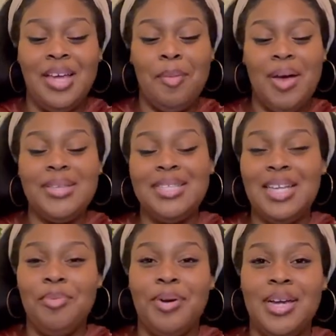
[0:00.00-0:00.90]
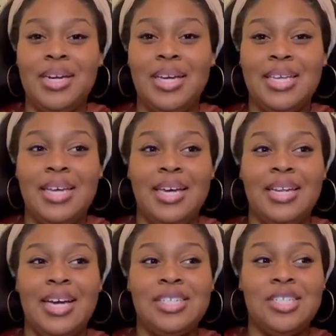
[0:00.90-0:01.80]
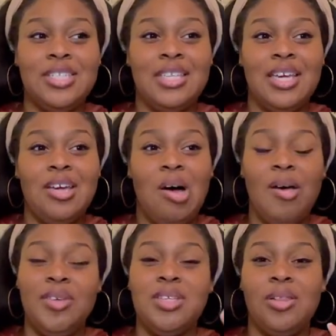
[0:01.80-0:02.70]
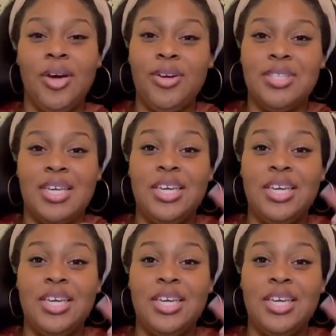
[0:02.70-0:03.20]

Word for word: I'm out celebrating, and I just get all these alerts that